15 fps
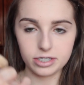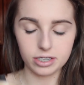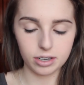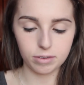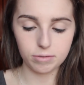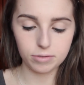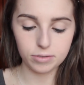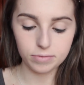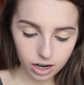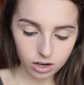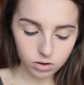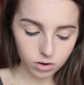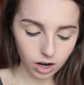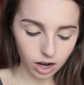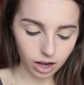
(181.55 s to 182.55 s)
stuff.
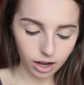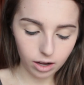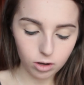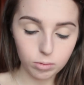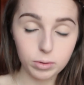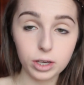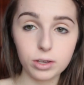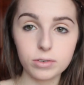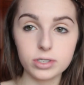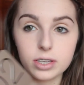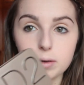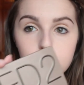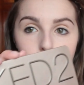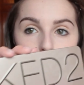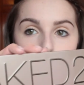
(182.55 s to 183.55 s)
Now I'll be using my